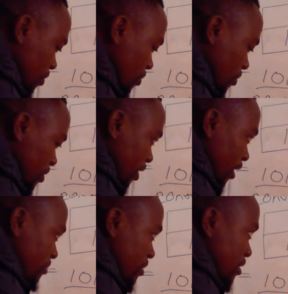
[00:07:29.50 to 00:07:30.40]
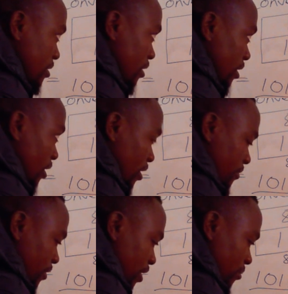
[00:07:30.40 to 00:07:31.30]
2 times,
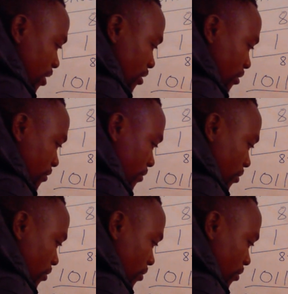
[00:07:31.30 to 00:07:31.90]
leaving a remainder of